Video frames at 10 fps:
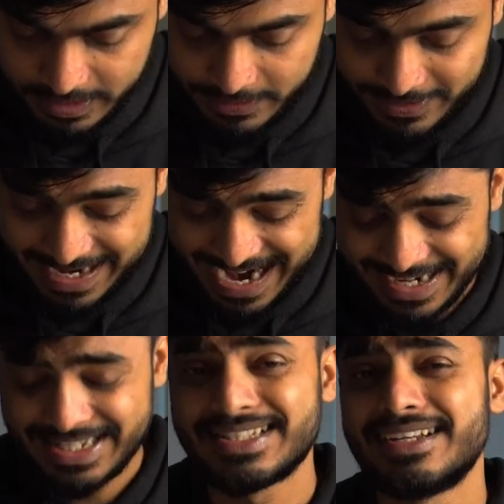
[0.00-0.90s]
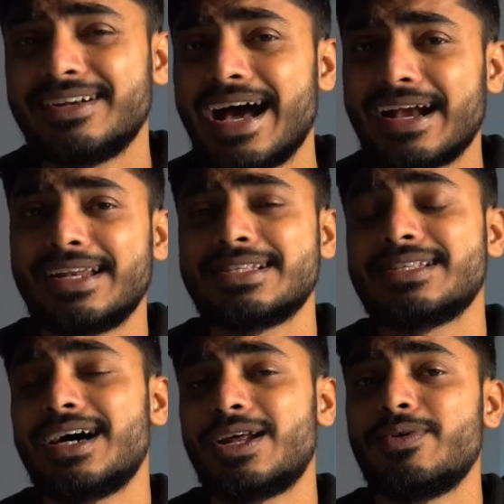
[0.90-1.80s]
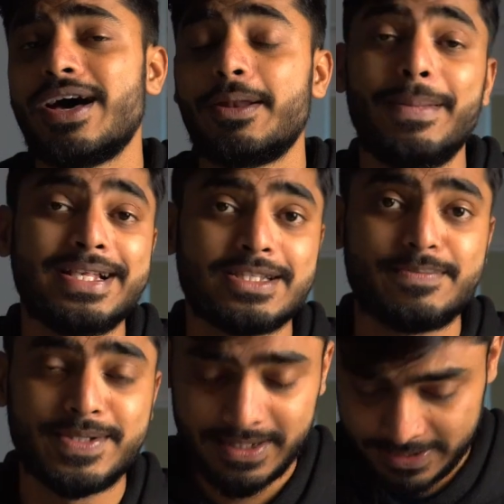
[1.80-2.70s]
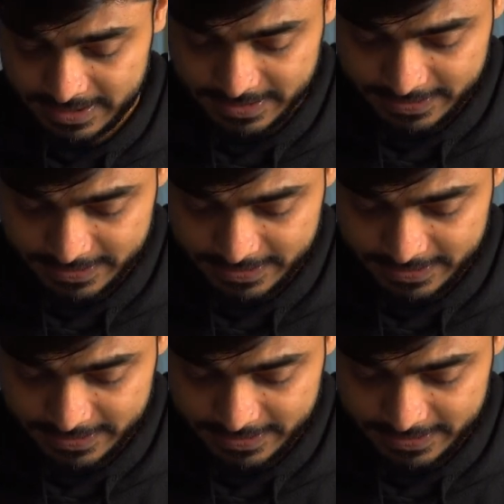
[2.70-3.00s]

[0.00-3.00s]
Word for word: It will add certain darkness around our main subject.